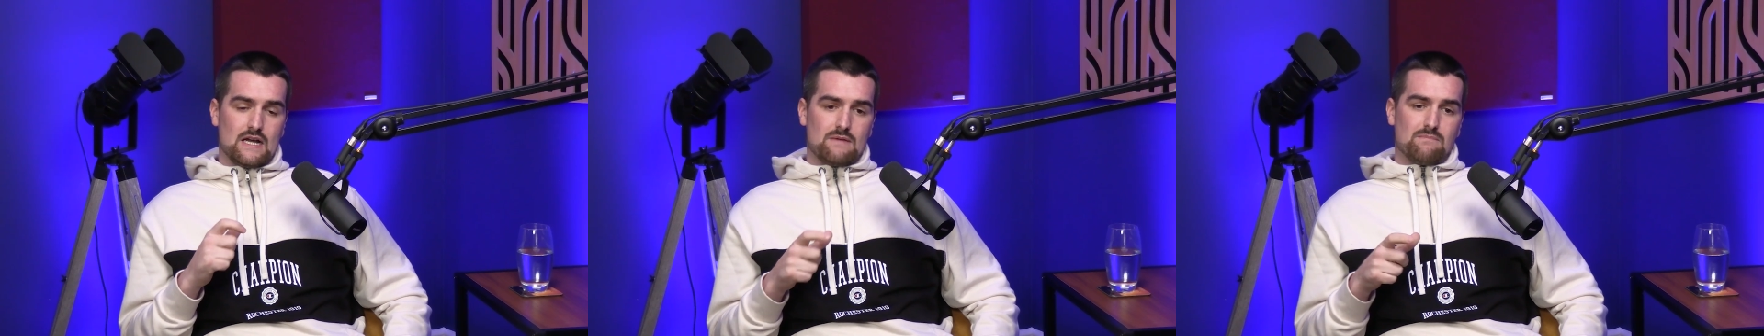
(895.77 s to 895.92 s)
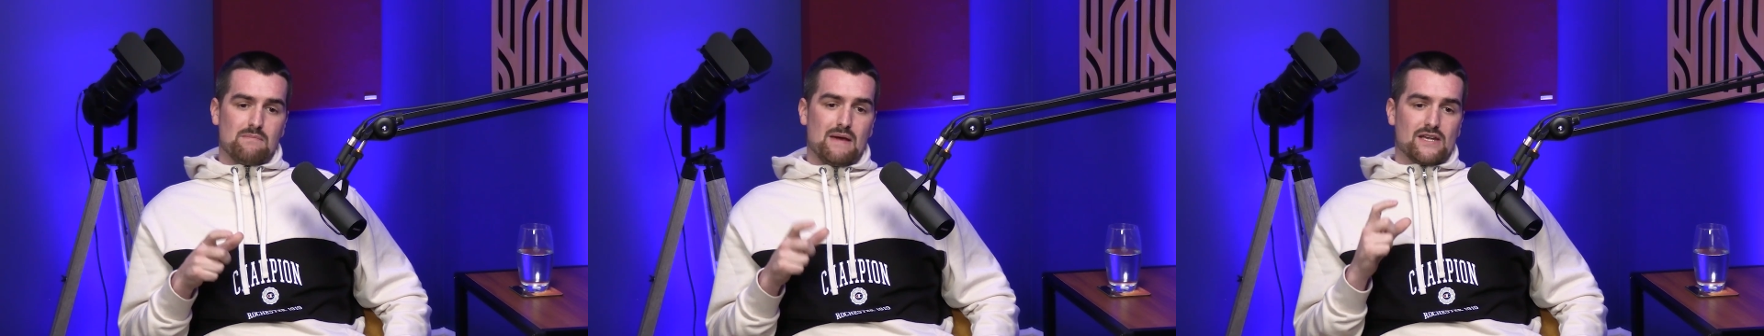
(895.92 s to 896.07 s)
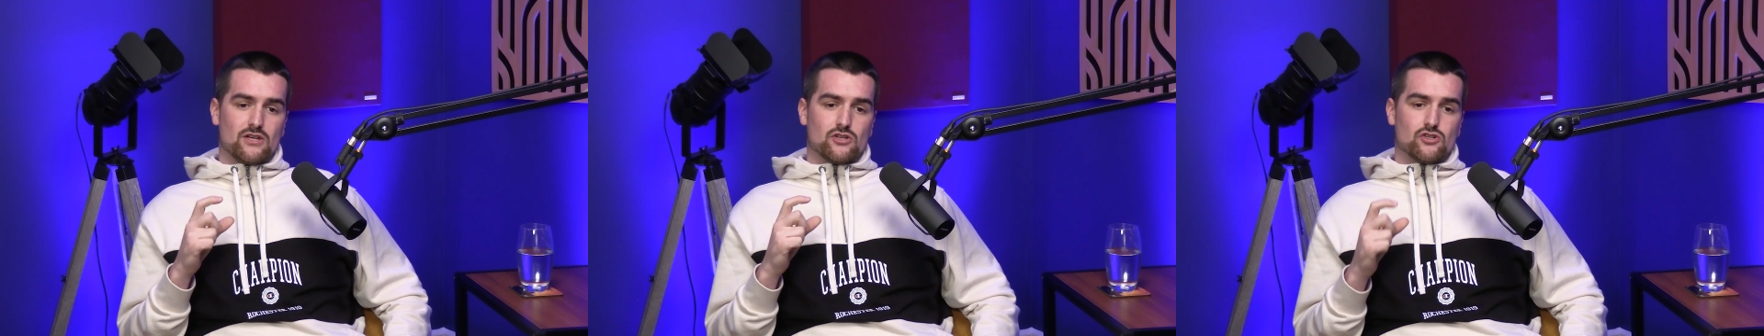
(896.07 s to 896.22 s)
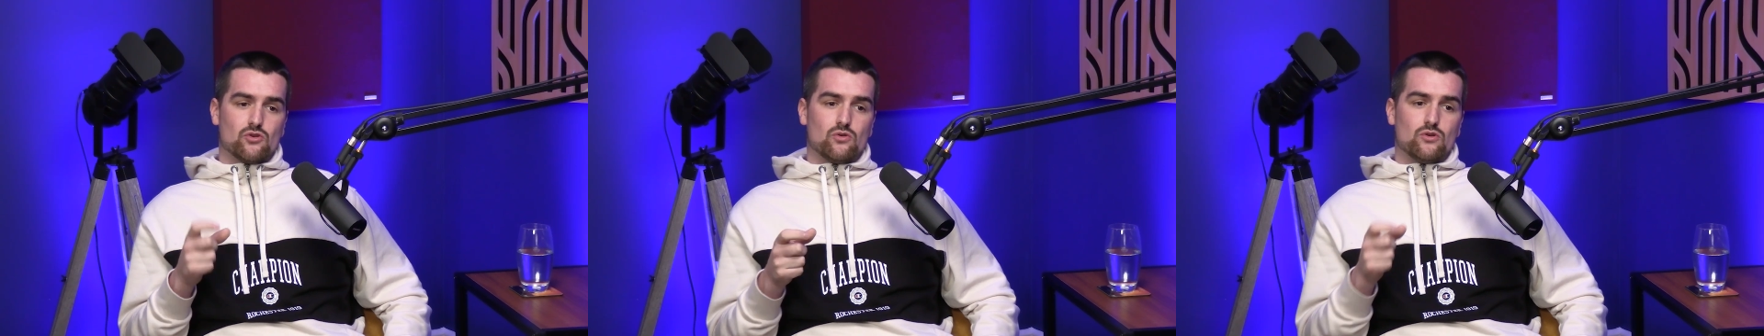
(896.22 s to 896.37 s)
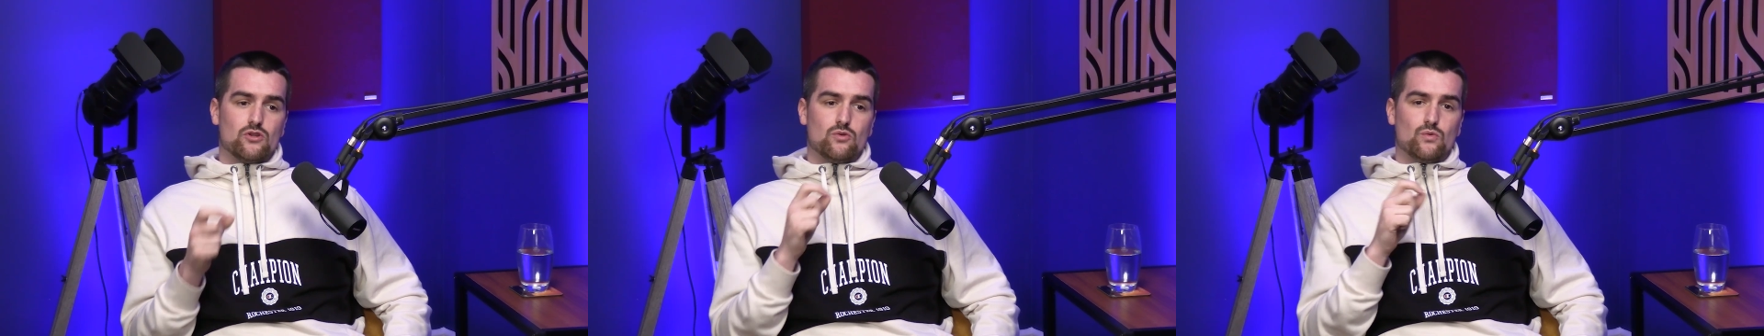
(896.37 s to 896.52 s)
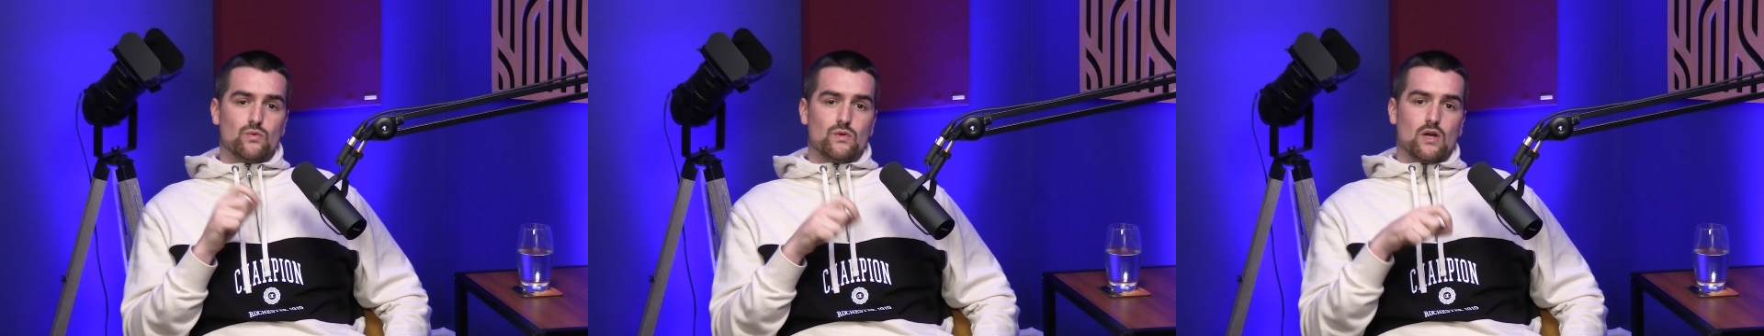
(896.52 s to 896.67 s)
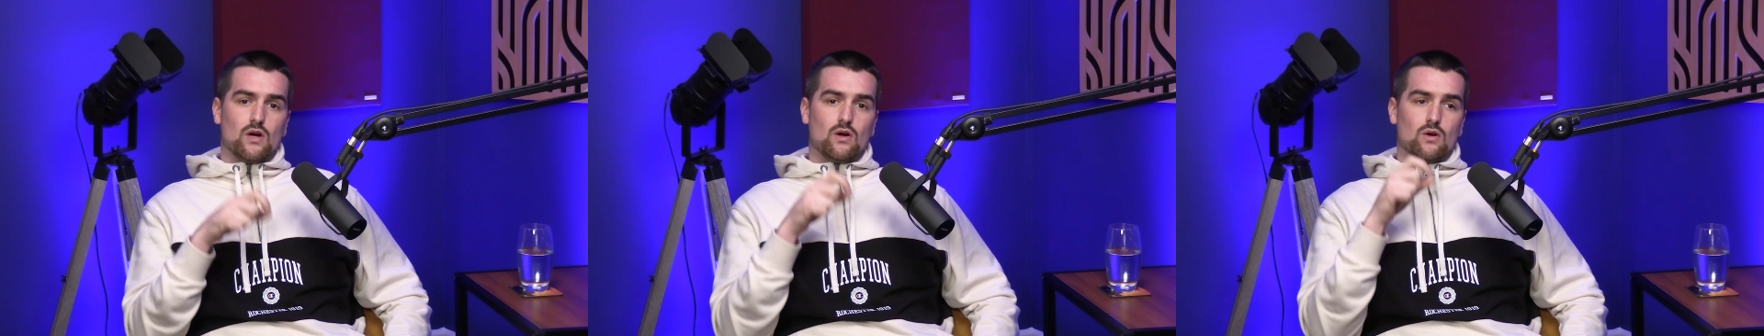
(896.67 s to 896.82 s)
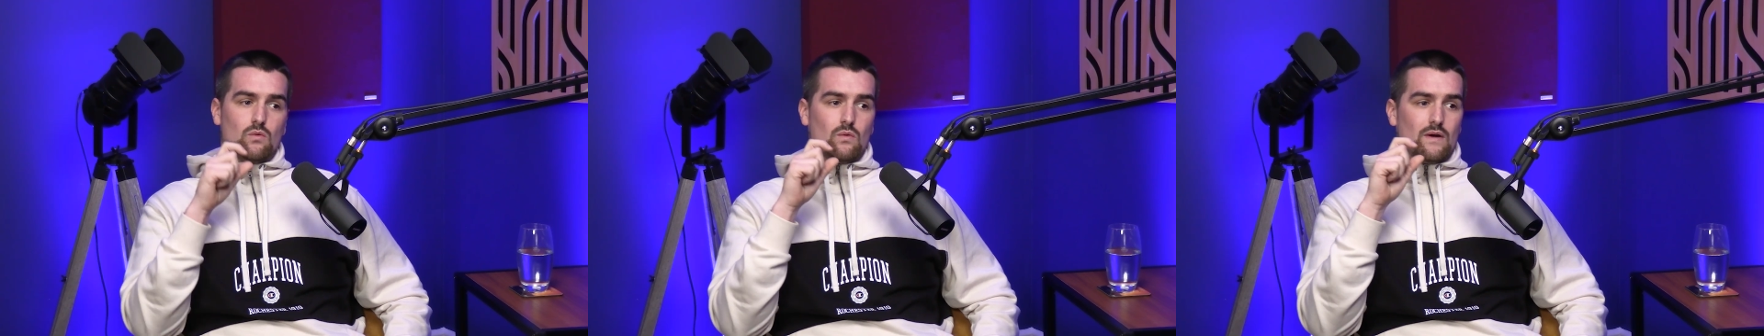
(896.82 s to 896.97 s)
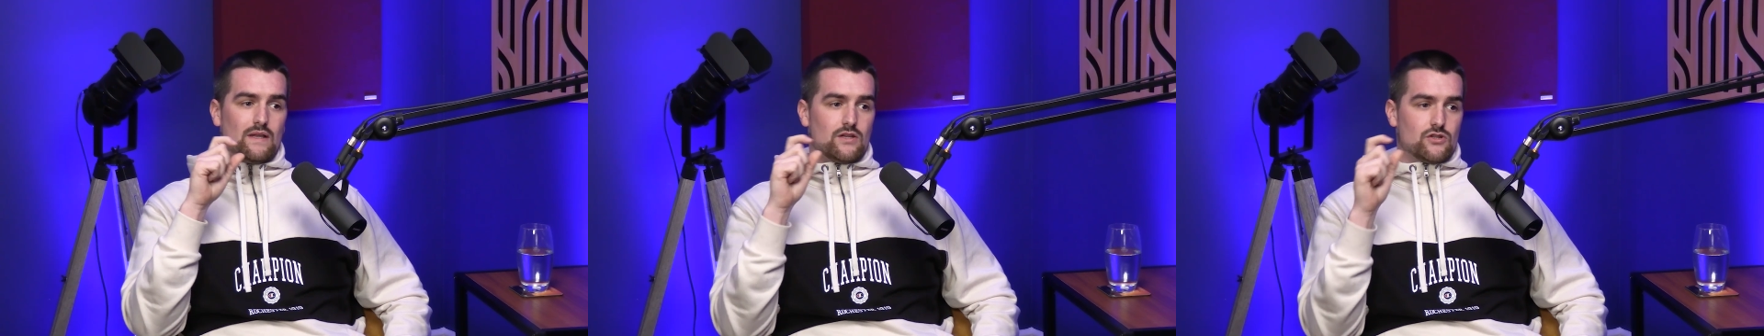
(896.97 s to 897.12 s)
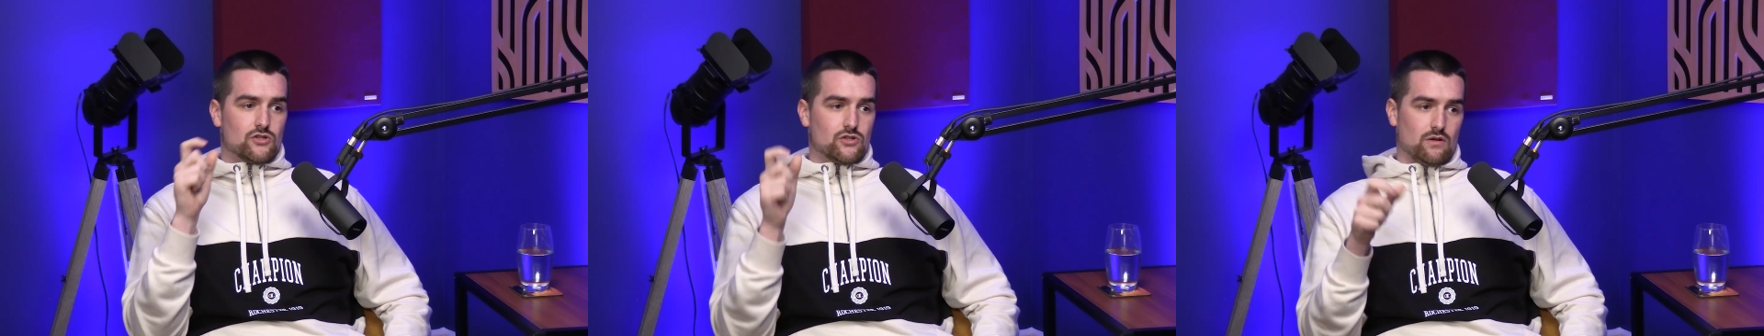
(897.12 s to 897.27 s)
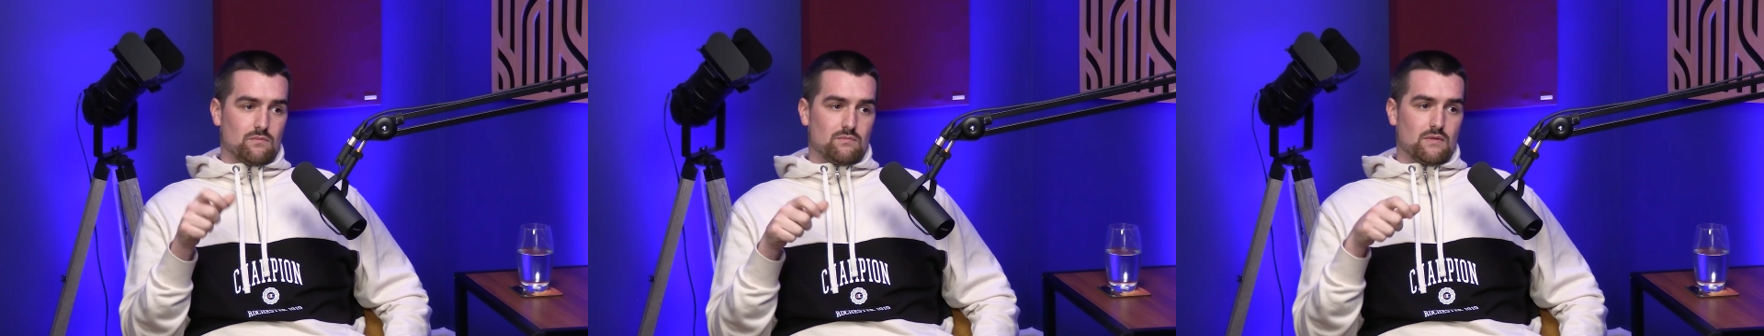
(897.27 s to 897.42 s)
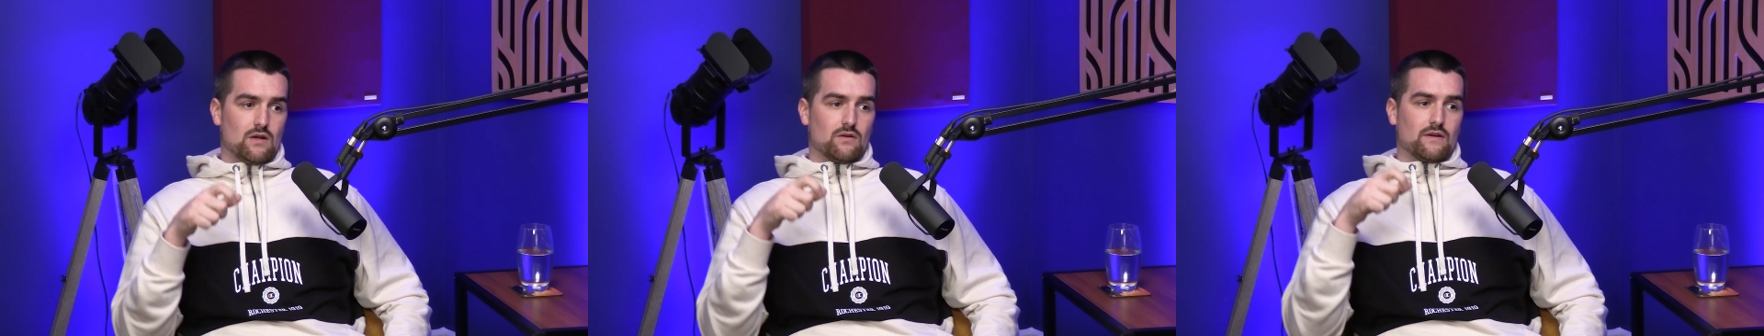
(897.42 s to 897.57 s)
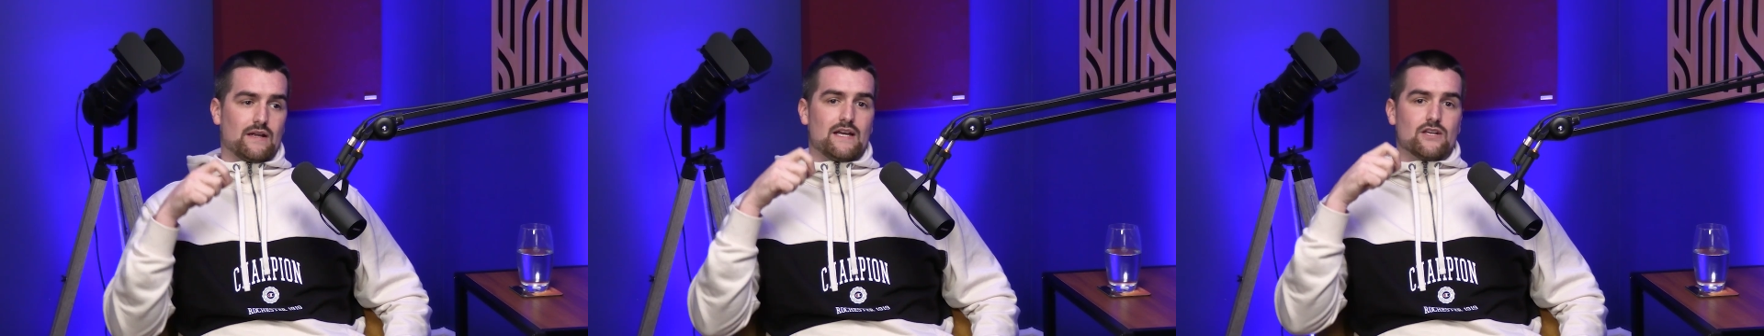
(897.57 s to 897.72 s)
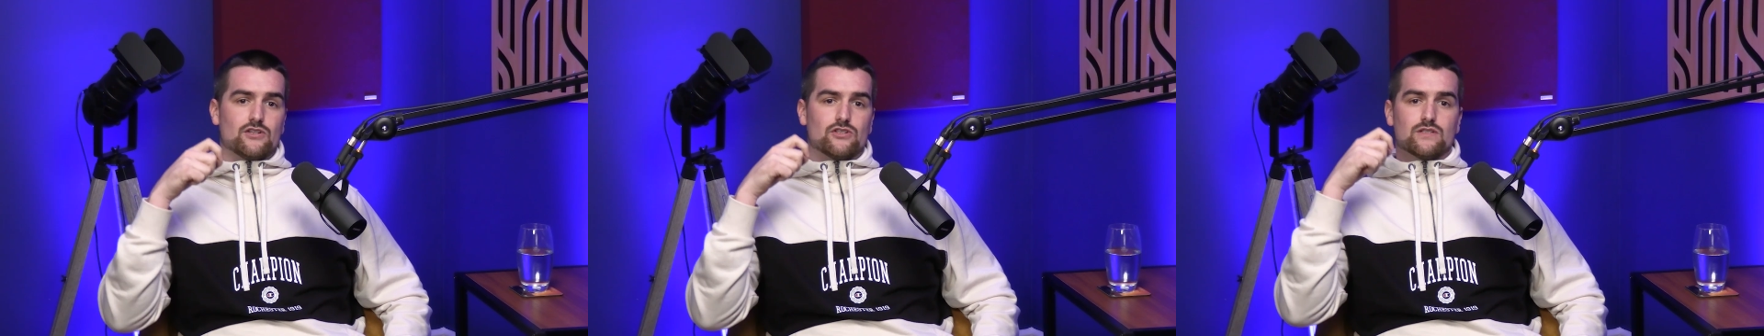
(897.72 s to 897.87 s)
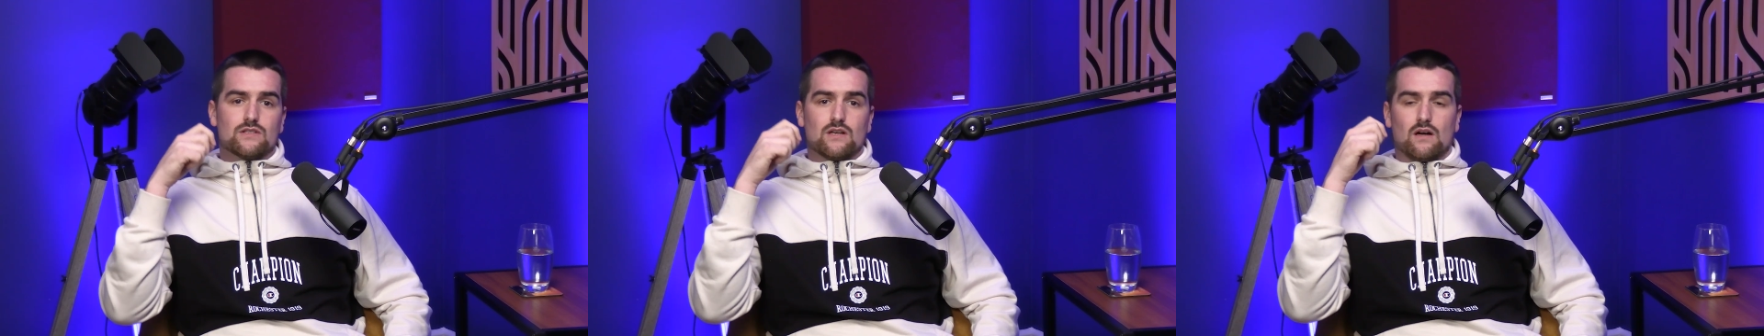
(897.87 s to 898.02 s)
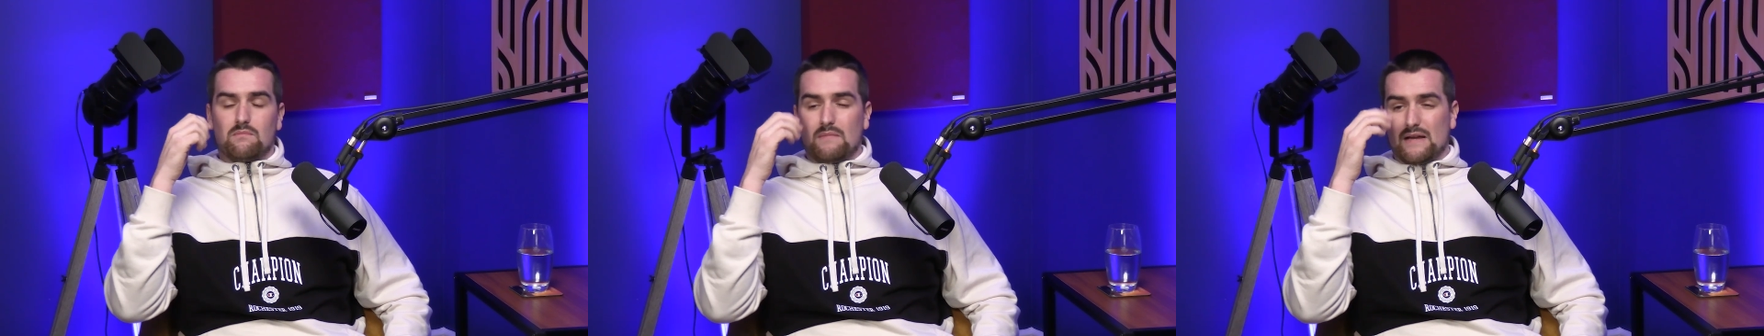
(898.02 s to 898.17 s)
Make sure you know where the shop locations are.